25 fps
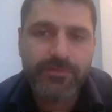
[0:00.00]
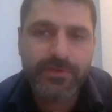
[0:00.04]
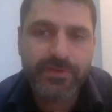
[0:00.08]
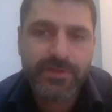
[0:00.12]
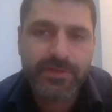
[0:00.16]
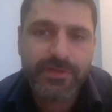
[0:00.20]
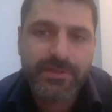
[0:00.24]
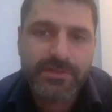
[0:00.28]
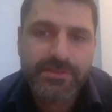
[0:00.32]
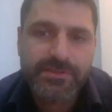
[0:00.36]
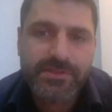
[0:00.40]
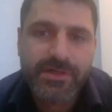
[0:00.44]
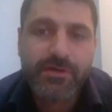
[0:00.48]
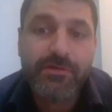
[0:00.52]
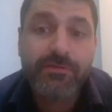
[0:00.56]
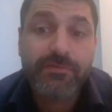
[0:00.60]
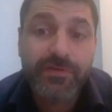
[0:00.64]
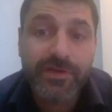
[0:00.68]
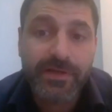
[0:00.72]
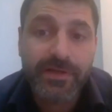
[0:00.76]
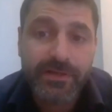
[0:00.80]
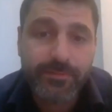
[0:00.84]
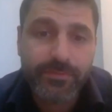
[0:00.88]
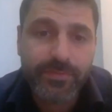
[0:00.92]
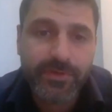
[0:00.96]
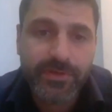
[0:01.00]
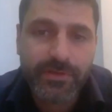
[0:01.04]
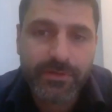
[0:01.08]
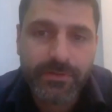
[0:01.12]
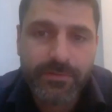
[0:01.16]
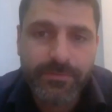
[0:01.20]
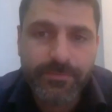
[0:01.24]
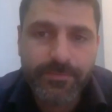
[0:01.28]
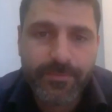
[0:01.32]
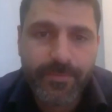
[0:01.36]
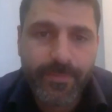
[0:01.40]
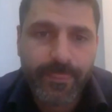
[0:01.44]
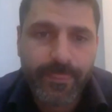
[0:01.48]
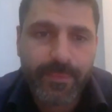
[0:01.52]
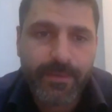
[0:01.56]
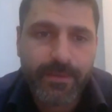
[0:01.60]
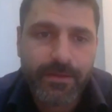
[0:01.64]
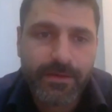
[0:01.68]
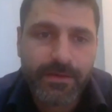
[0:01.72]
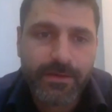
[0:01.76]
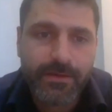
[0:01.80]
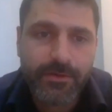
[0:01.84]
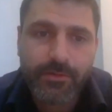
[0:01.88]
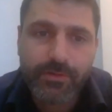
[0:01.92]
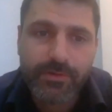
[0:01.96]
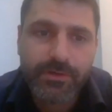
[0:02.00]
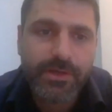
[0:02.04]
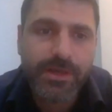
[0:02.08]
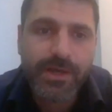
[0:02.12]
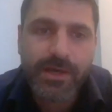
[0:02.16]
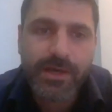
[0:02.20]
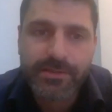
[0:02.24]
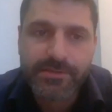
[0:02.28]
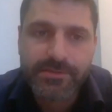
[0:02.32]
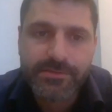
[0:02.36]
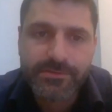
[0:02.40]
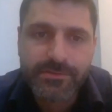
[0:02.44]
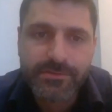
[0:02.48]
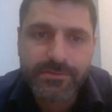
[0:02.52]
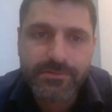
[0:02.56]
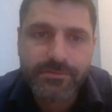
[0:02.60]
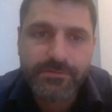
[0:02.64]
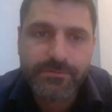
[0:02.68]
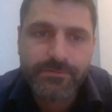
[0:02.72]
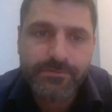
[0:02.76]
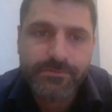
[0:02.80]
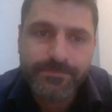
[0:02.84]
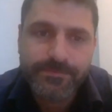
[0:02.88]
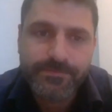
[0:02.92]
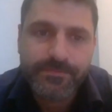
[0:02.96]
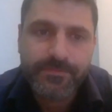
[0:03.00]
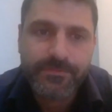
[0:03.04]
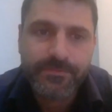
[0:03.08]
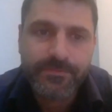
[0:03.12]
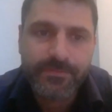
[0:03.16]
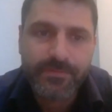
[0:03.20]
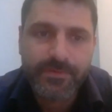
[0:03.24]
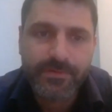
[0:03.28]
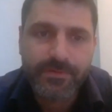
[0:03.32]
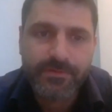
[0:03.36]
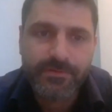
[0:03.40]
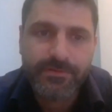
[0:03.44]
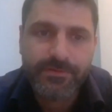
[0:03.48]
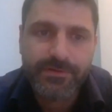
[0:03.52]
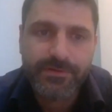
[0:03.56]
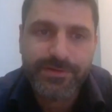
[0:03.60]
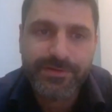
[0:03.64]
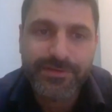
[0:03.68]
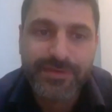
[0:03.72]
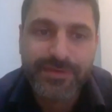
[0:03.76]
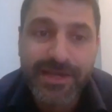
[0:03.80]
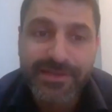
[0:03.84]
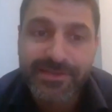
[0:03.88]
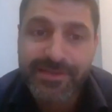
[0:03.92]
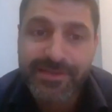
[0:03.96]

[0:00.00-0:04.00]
everything is now available uh, online. So in that